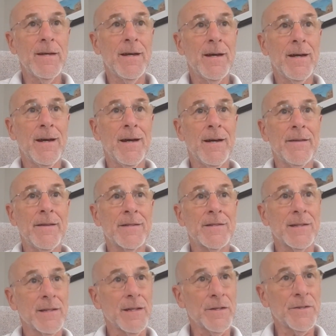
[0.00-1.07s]
that's
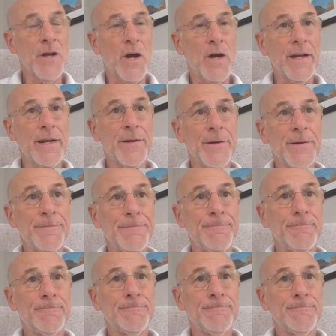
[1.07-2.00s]
a little dog-eared